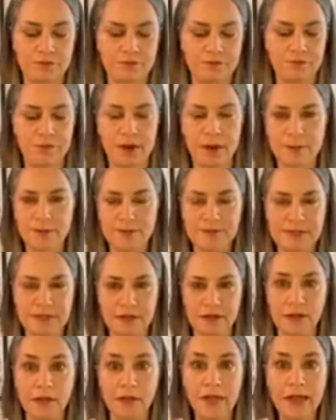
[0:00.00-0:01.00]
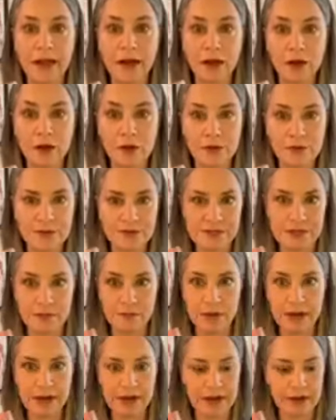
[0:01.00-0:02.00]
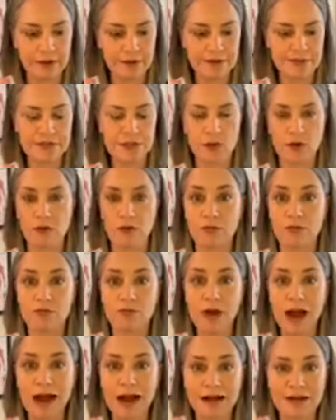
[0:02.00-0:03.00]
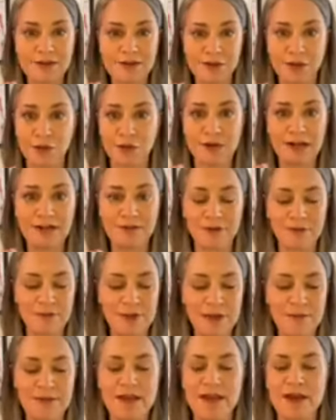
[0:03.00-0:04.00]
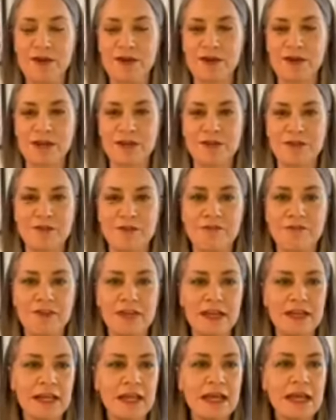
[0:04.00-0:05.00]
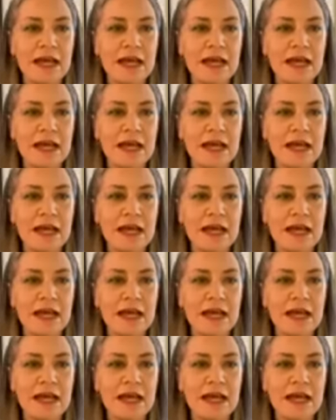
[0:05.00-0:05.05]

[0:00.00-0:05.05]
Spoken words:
bumps and Legos in my house, or rocks, or whatever may be underneath your feet.